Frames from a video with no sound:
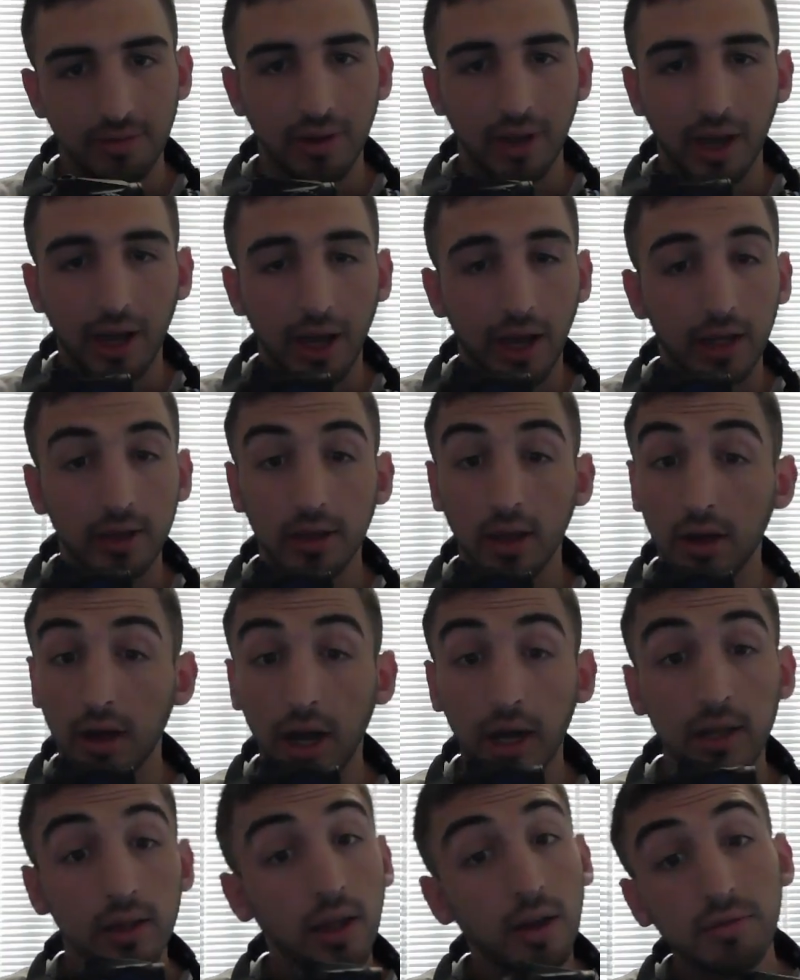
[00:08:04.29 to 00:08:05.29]
I, I,
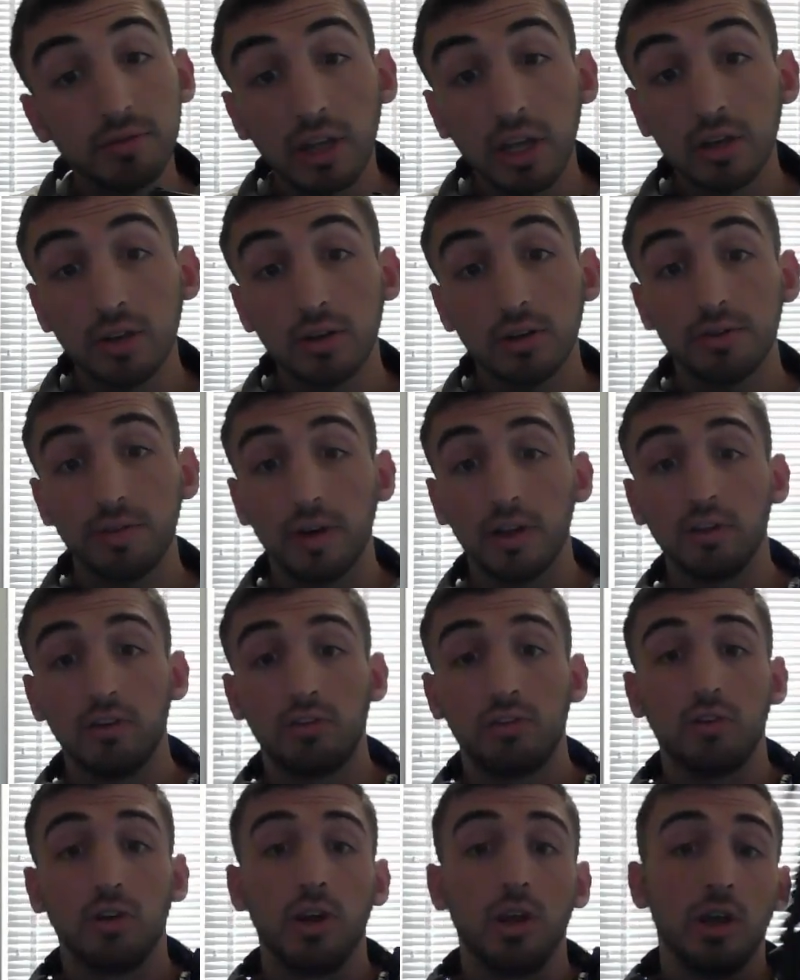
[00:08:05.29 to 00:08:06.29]
I love Daniel
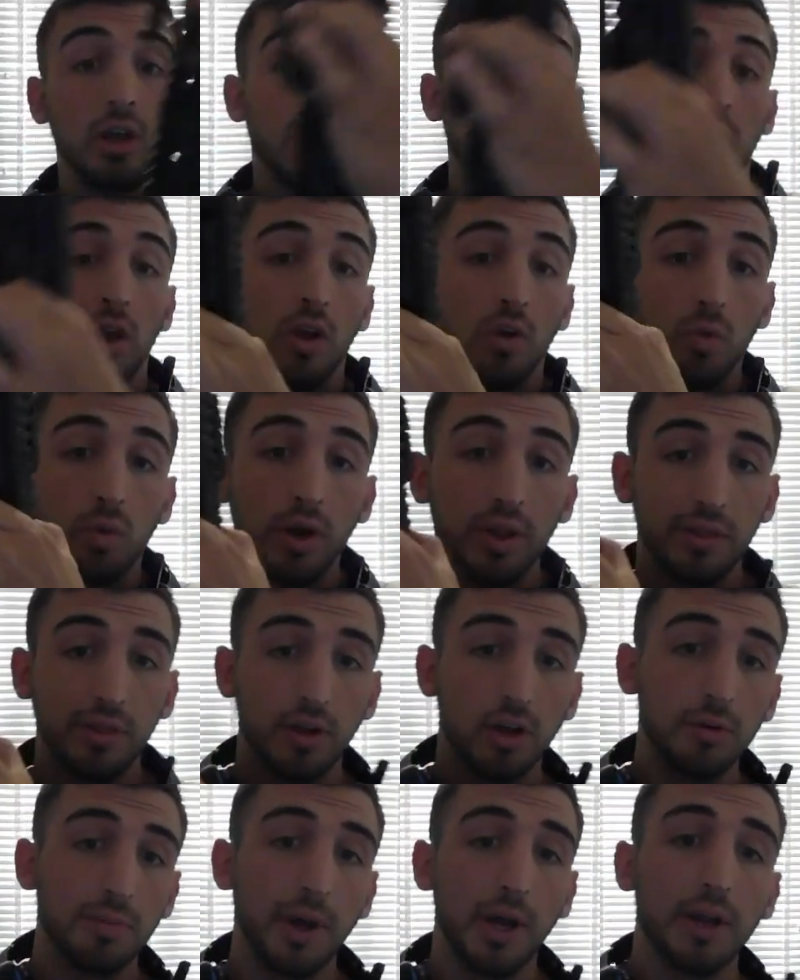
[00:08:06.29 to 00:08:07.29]
Defense with
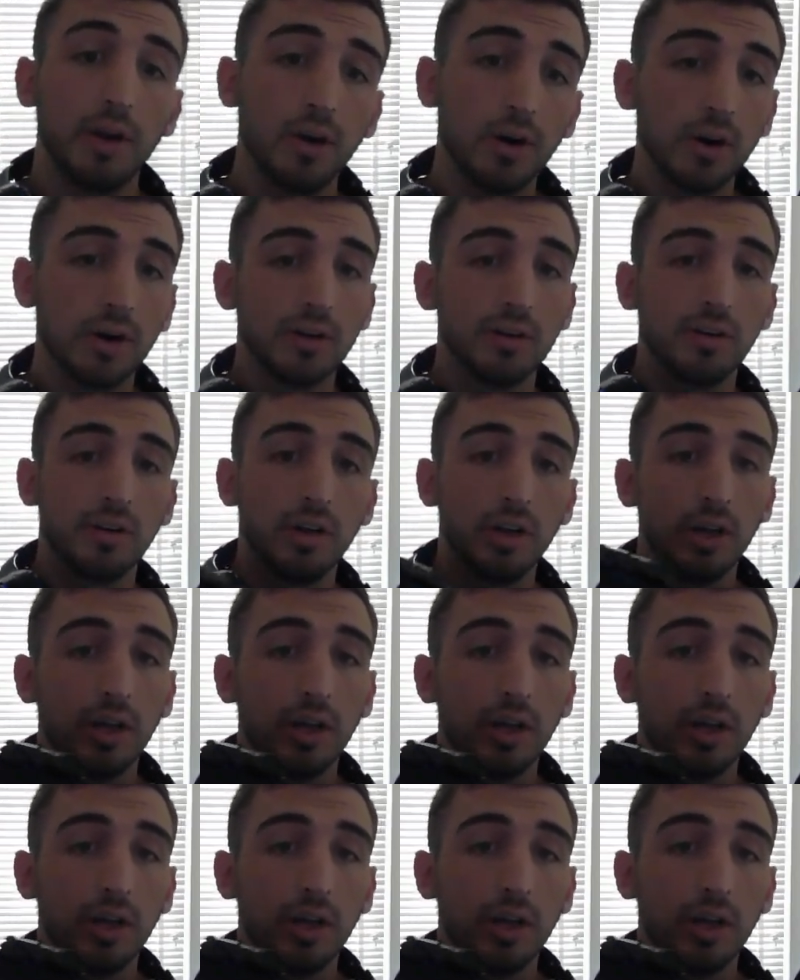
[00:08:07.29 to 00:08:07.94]
all my heart,